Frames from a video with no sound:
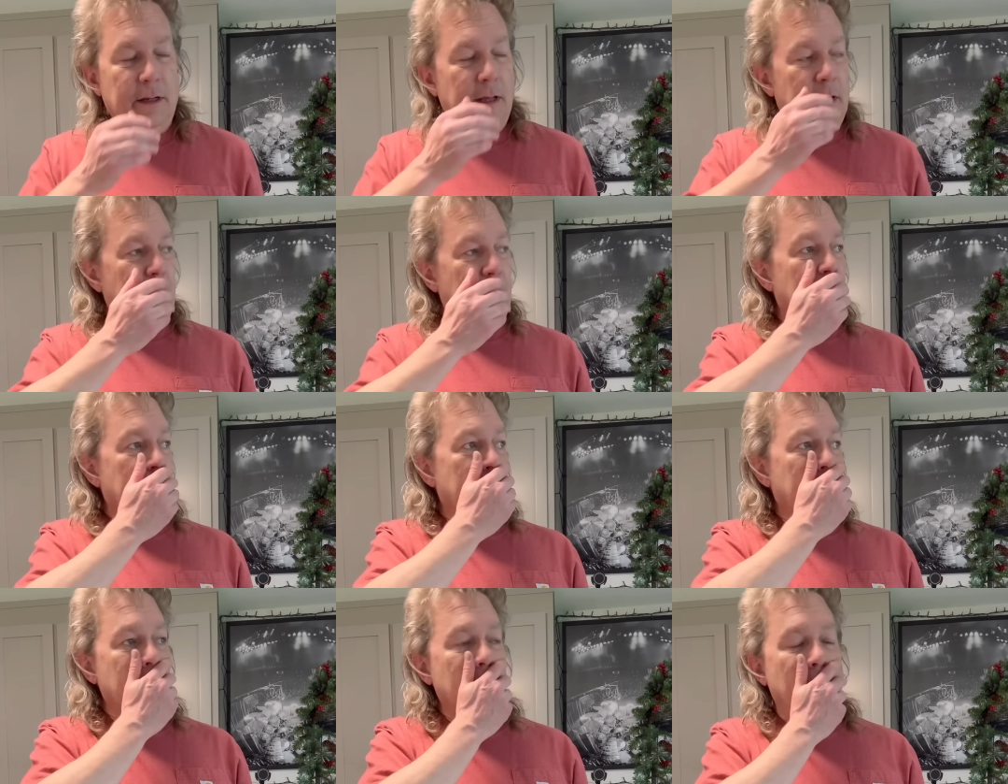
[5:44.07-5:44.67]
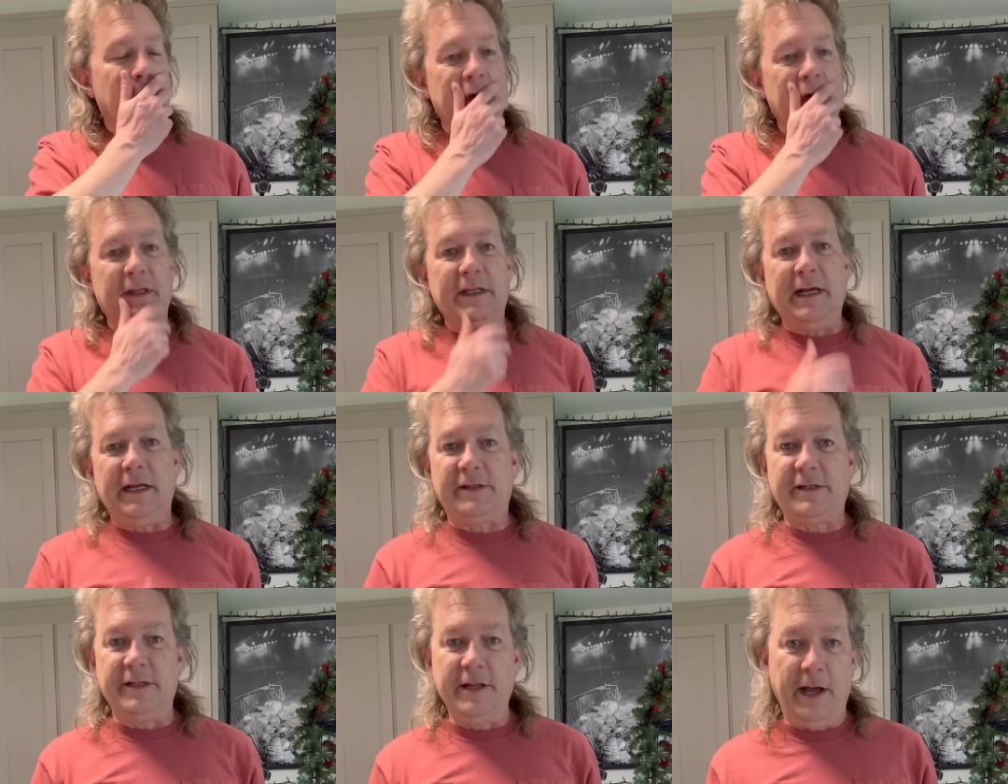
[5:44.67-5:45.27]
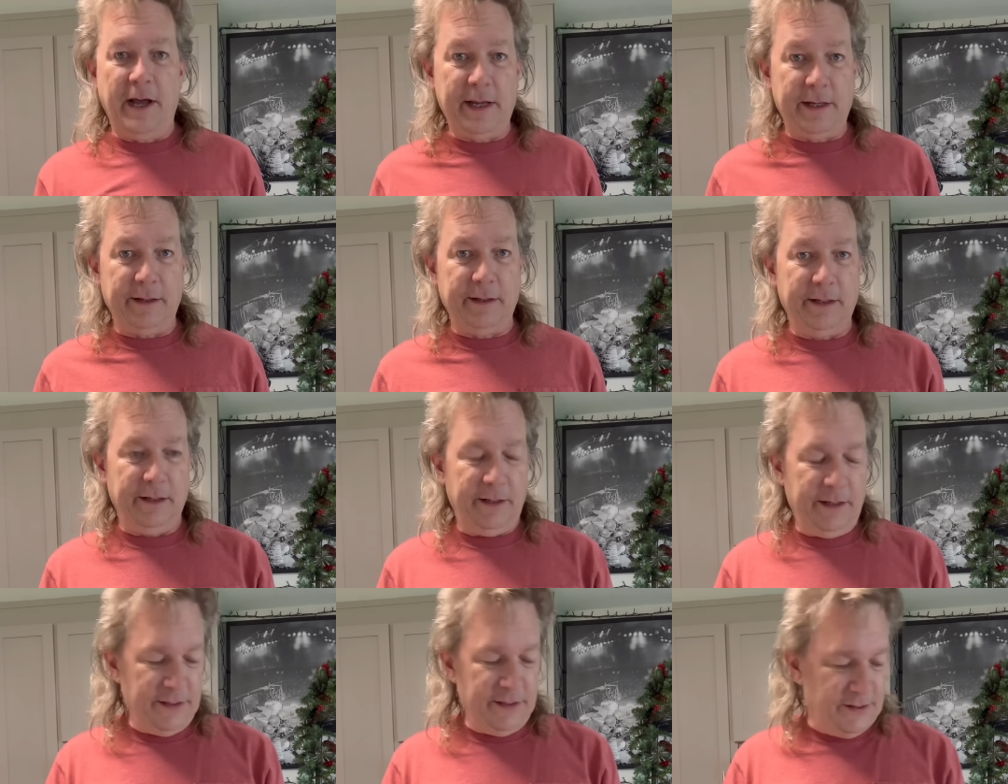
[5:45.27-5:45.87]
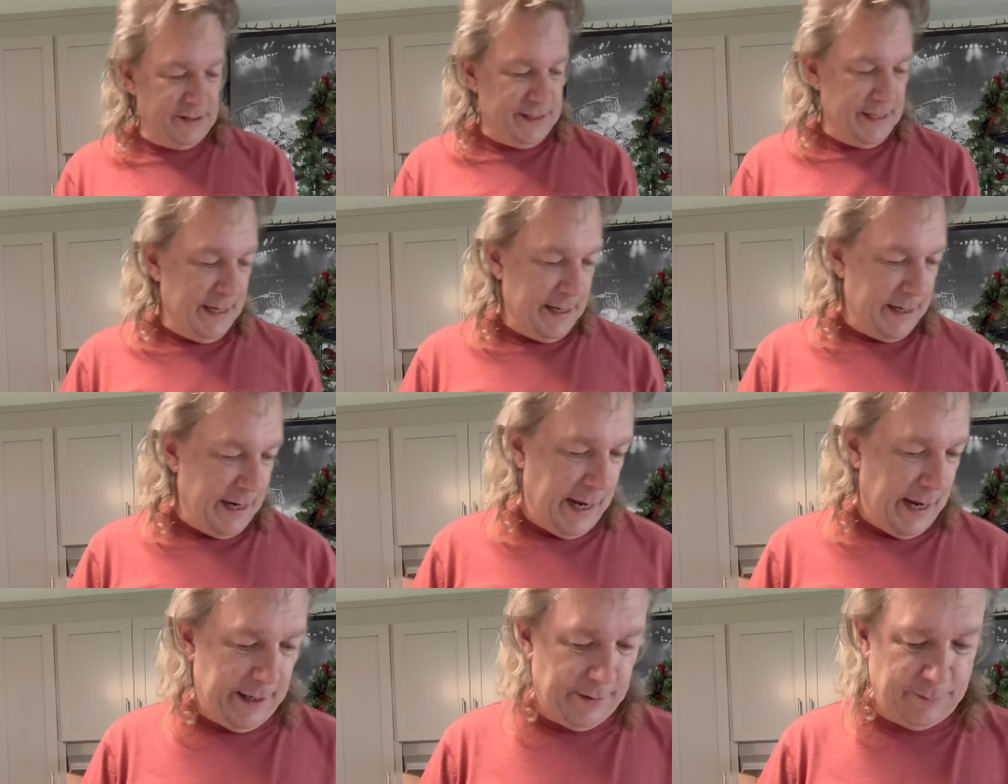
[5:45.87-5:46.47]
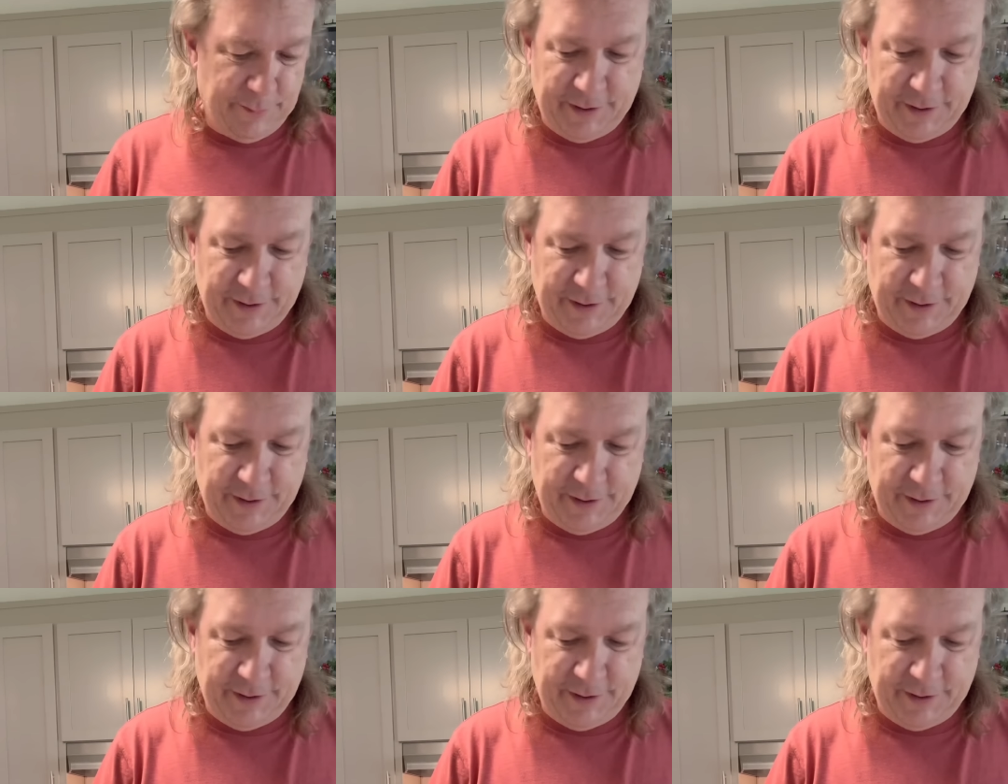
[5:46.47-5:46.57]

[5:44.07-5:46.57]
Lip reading: But that's not in his DNA.